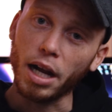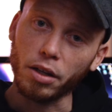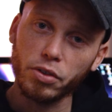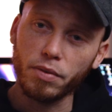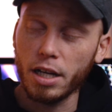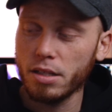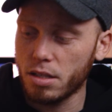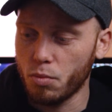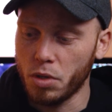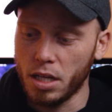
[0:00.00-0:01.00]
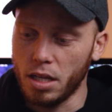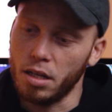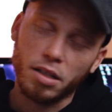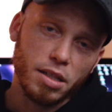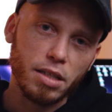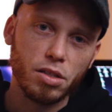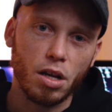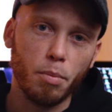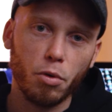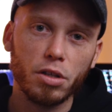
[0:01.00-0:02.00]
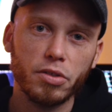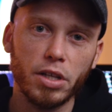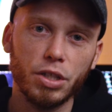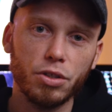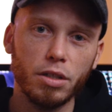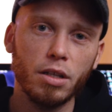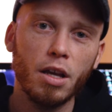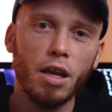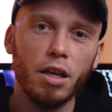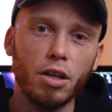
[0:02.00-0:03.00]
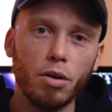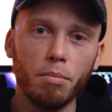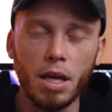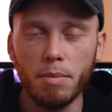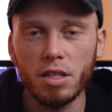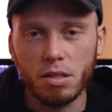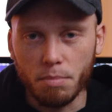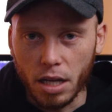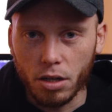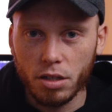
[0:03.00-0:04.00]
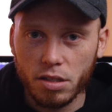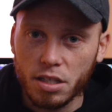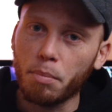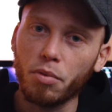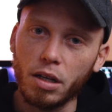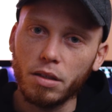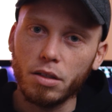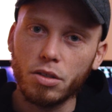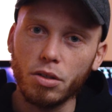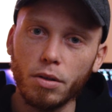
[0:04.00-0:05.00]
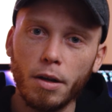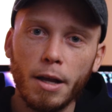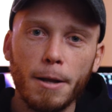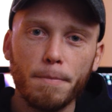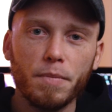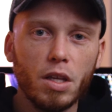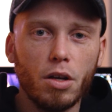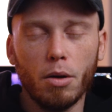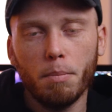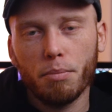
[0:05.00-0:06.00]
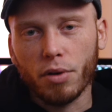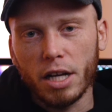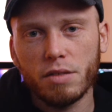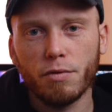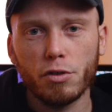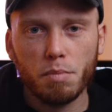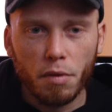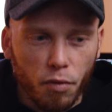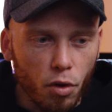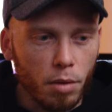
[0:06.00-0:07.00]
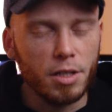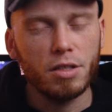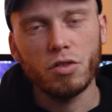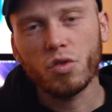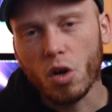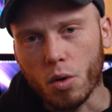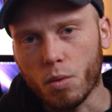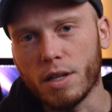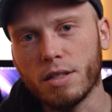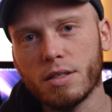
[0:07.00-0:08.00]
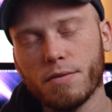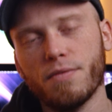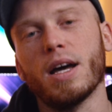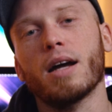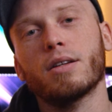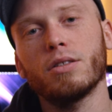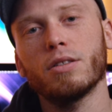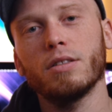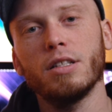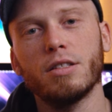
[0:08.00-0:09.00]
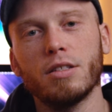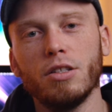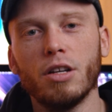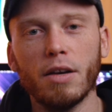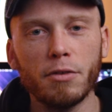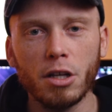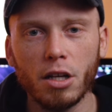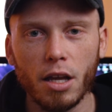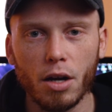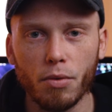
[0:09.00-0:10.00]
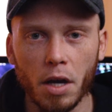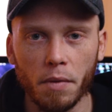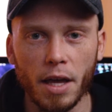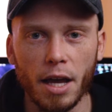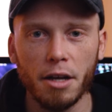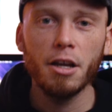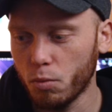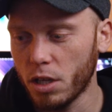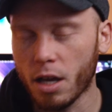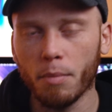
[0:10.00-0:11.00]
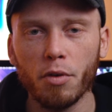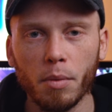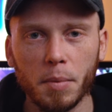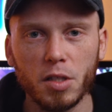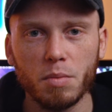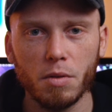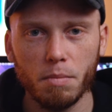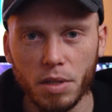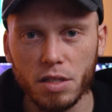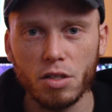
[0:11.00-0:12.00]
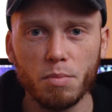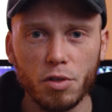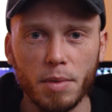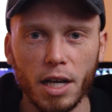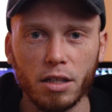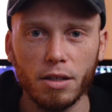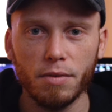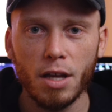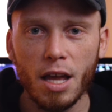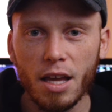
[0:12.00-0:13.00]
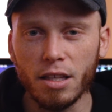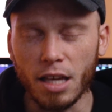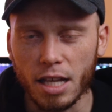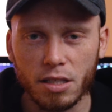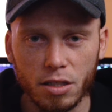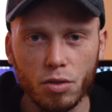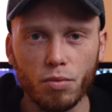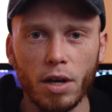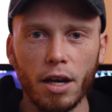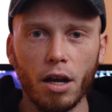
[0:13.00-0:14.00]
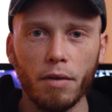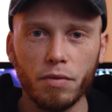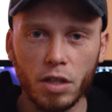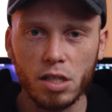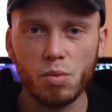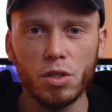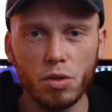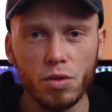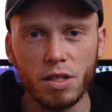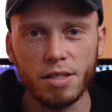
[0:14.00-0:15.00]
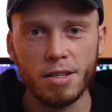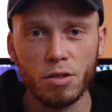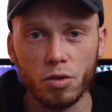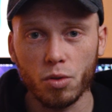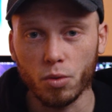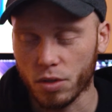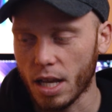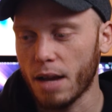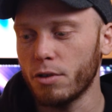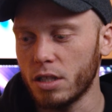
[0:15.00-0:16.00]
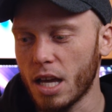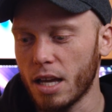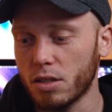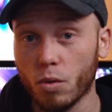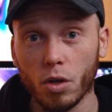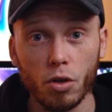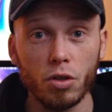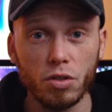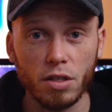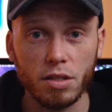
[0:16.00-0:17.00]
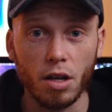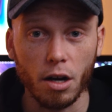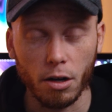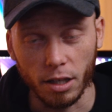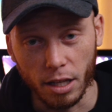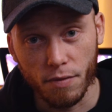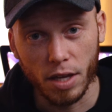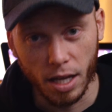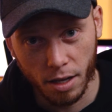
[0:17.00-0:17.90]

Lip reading: device and we need a desktop workstation. You know, maybe it's better to separate the two. You know, price versus performance is always a factor. You're never gonna get around that. We come from a business perspective. Yes, it's a write-off. Yes, we use this as our tools every day, so it earns us our living.